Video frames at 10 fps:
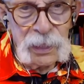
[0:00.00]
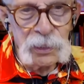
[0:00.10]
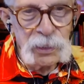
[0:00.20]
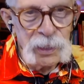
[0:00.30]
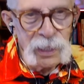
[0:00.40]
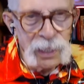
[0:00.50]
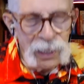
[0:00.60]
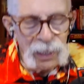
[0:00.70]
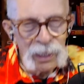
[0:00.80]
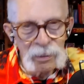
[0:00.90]
my laugh is
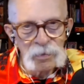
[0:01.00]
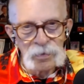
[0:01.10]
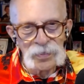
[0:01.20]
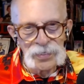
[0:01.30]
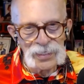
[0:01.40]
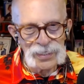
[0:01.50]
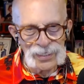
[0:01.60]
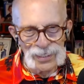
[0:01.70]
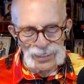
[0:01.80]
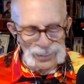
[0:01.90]
working.
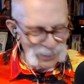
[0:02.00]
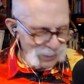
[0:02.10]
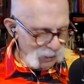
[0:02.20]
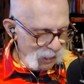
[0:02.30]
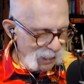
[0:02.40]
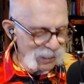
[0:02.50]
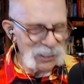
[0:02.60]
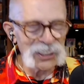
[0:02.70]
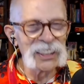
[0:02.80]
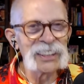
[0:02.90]
Okay,
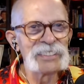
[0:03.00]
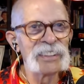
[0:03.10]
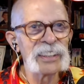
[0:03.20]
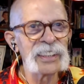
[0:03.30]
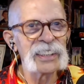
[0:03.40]
good. Very